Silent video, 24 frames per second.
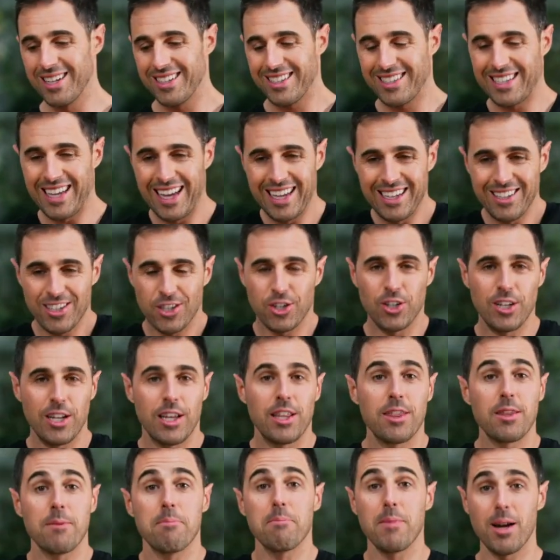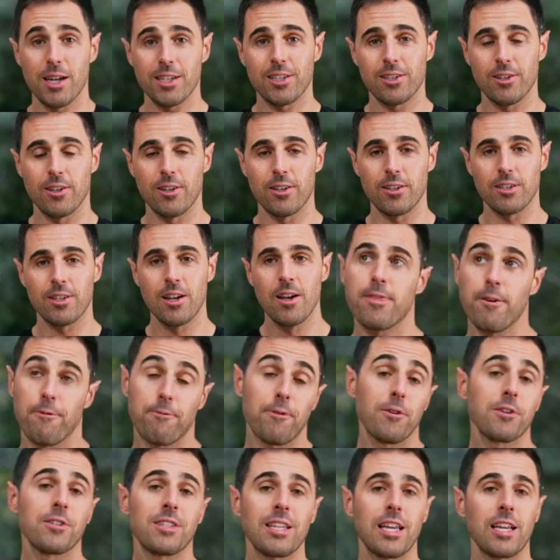tension in the muscles, the
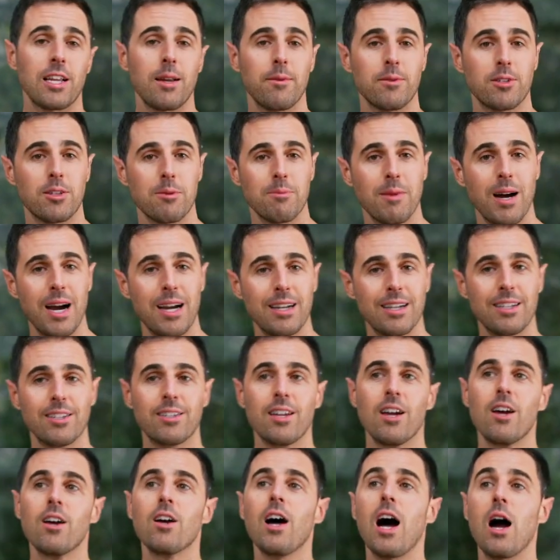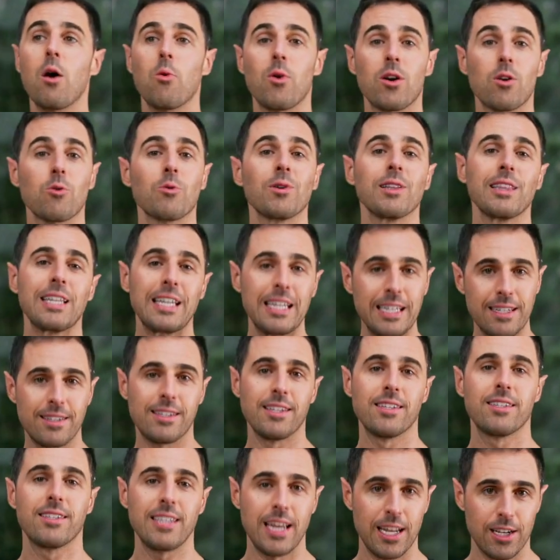first thing that comes to mind is I want to release
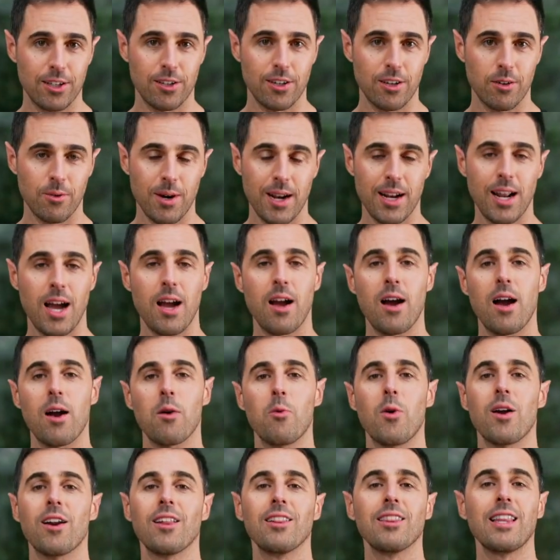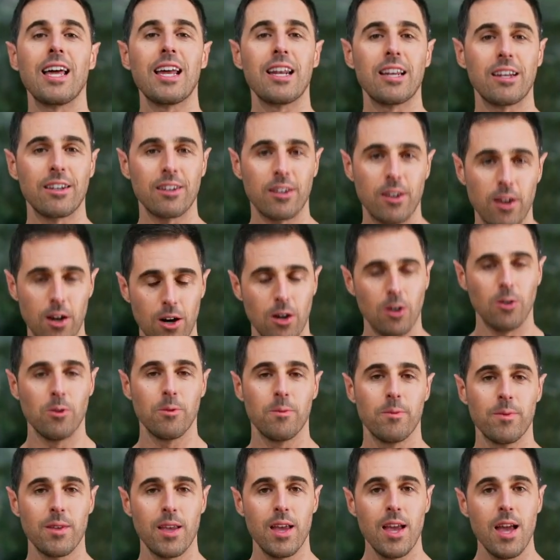this tension, right? I want to let it go.
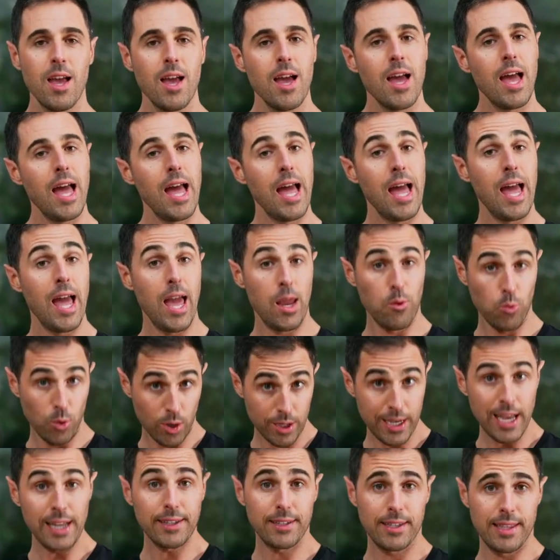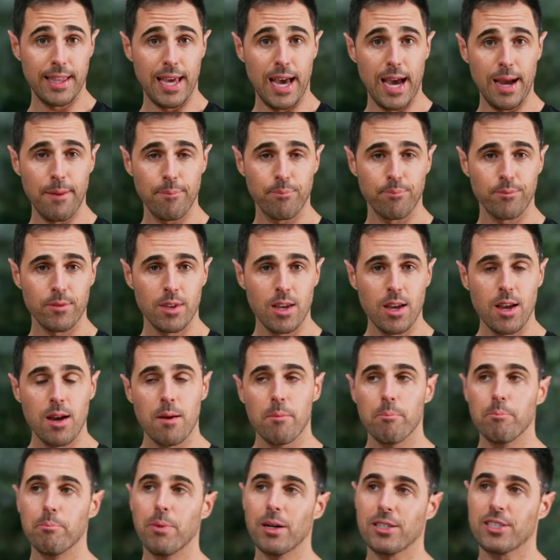And we'll get to that,
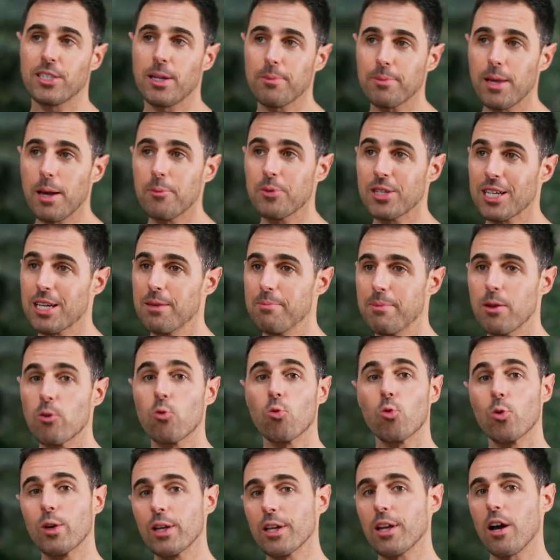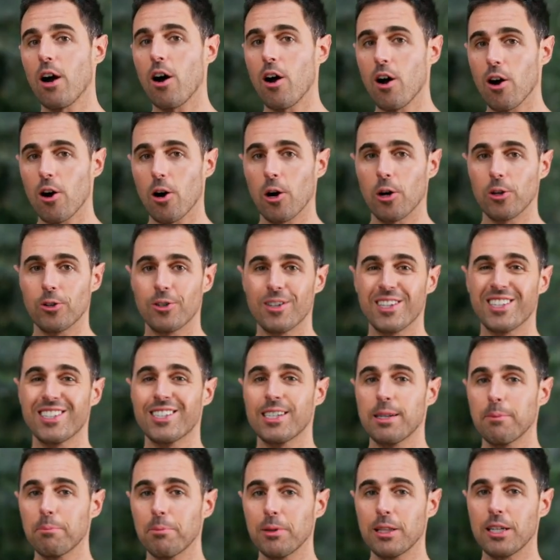but sometimes it can be really hard to
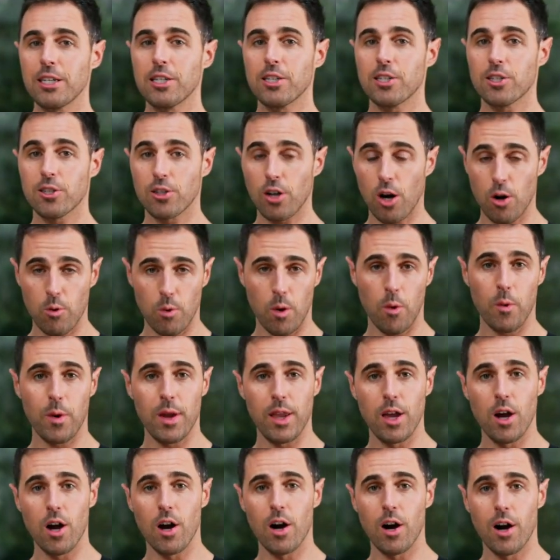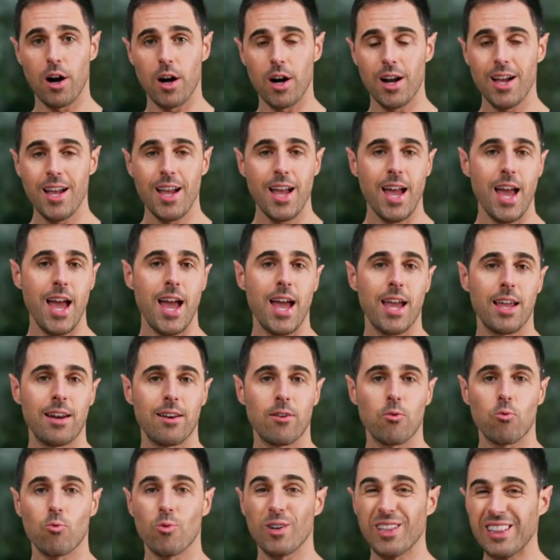simply start where we are
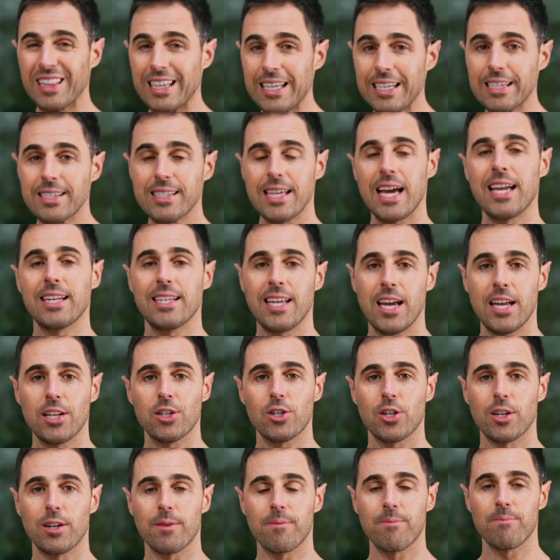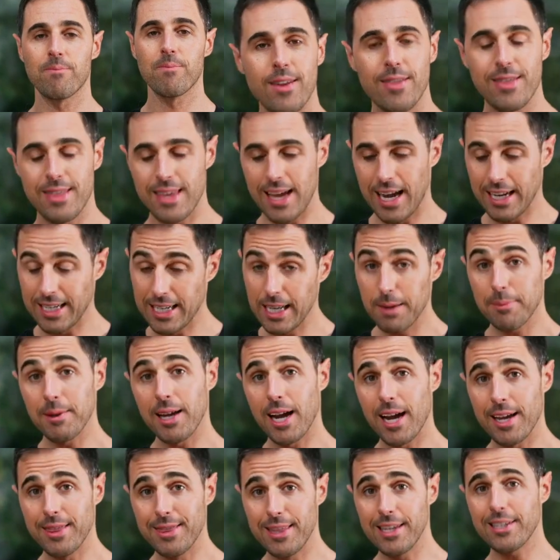and release that tension. The idea
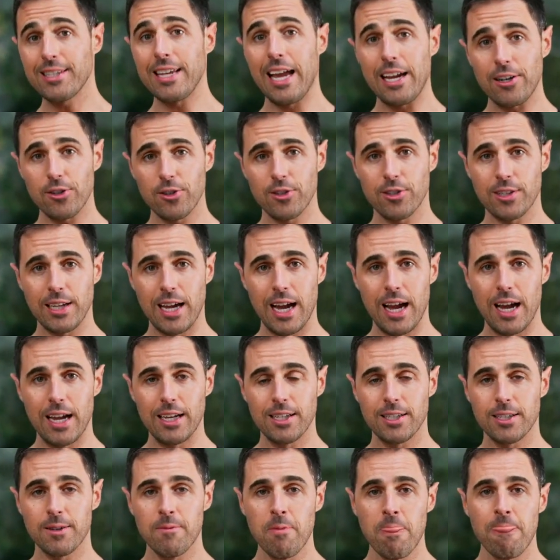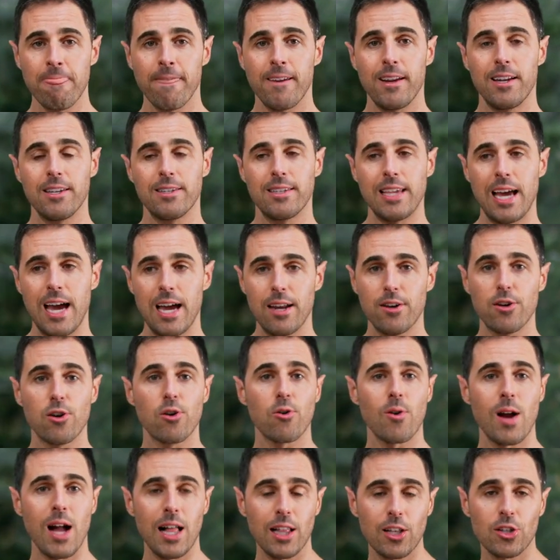behind this exercise is that
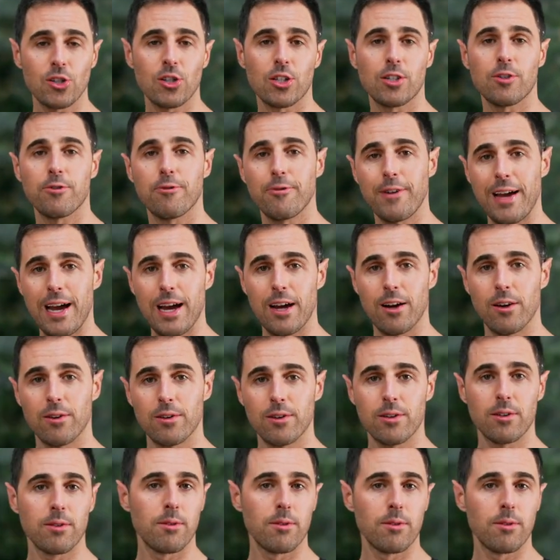neurologists found